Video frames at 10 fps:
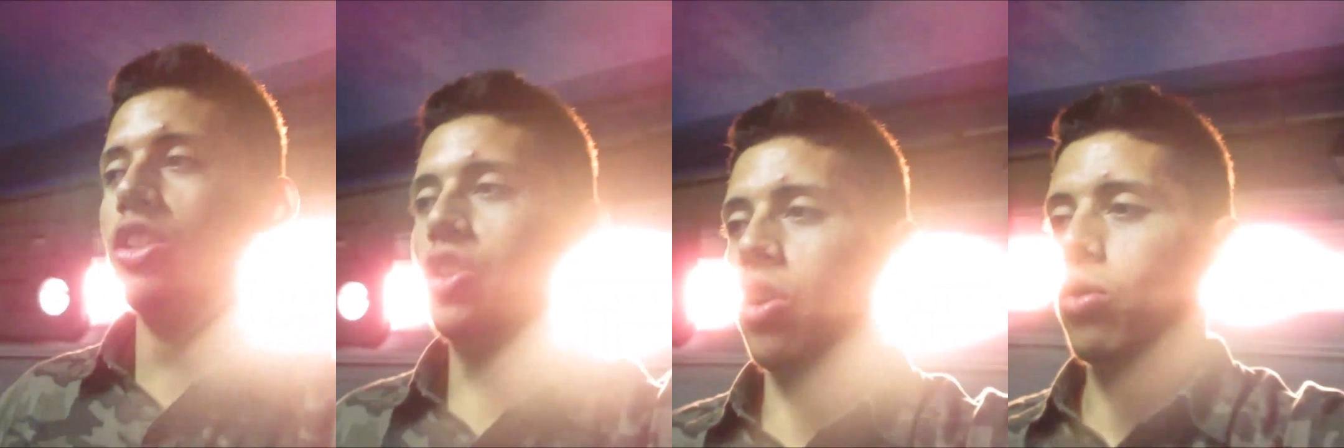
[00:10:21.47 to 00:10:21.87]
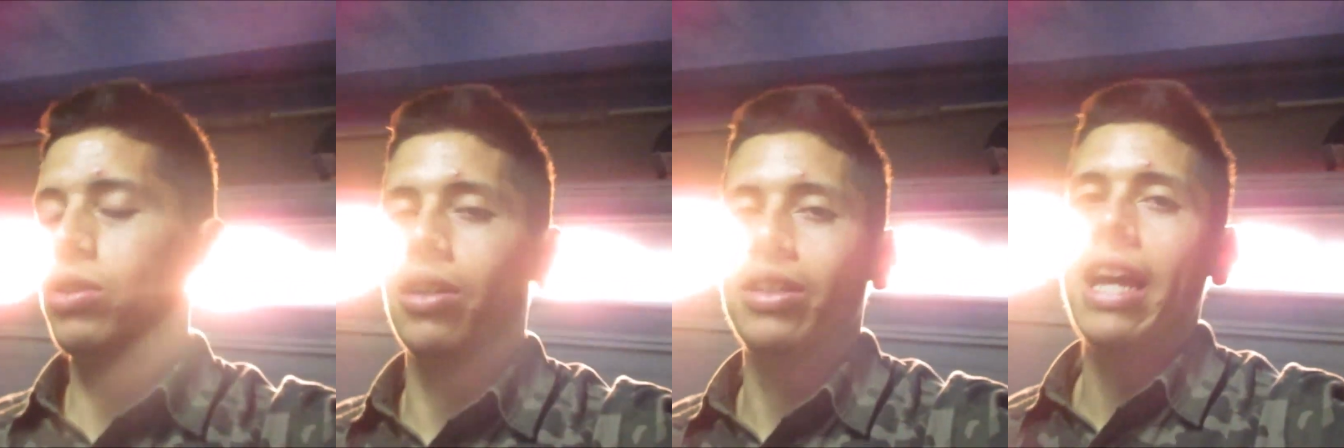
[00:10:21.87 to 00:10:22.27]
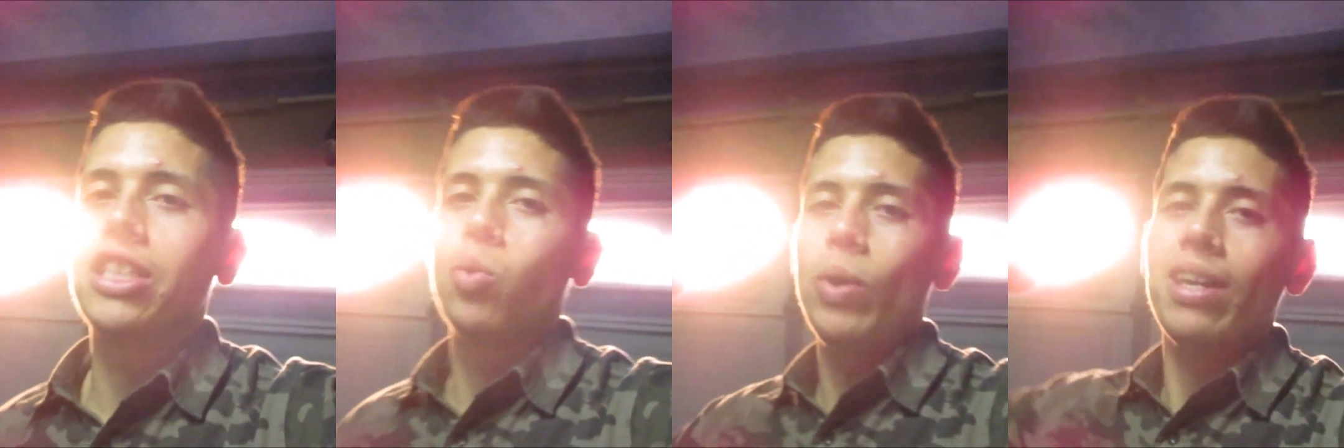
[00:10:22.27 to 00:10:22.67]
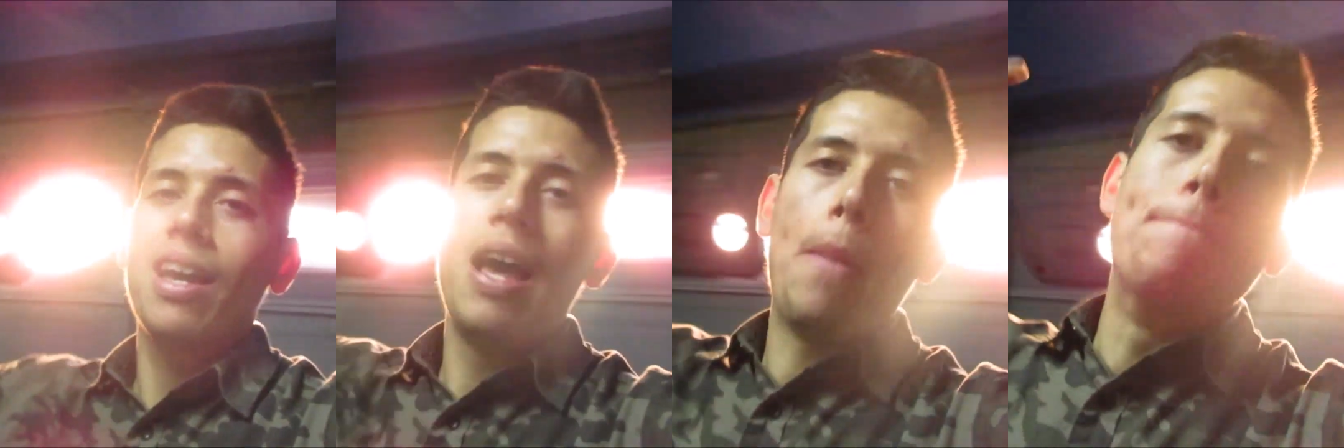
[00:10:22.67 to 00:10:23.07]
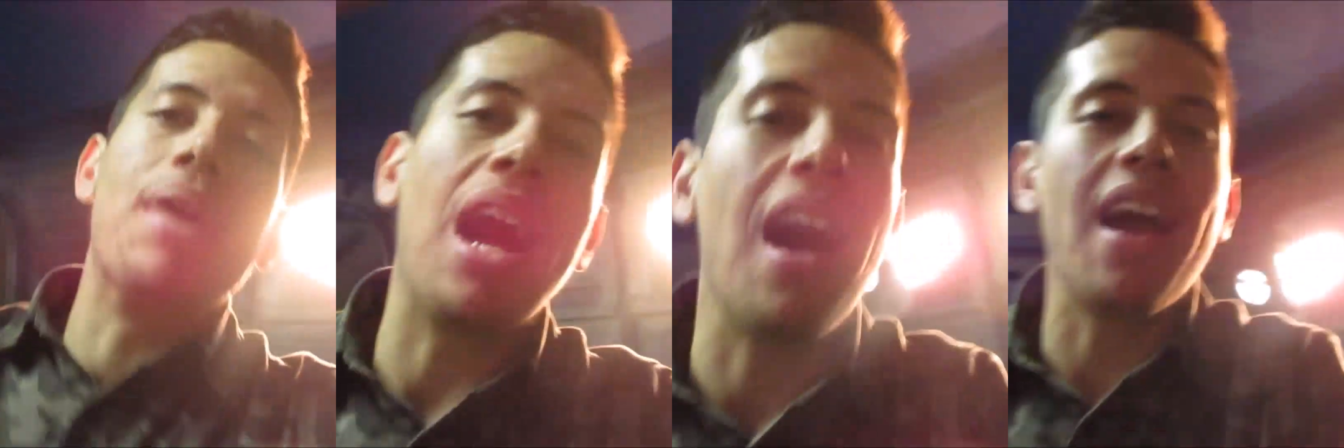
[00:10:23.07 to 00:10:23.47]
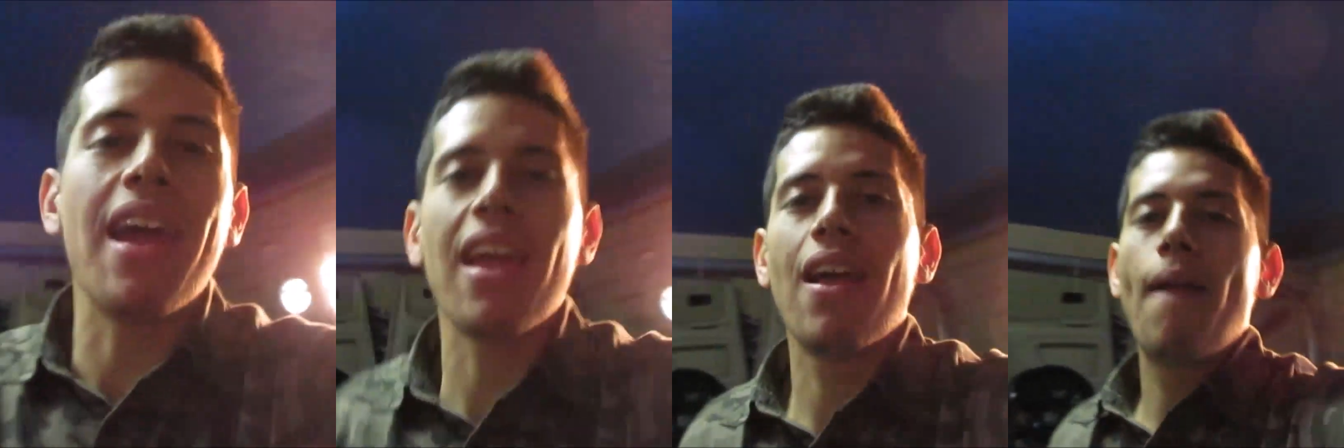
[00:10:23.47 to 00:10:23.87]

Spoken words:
So till next week, bye.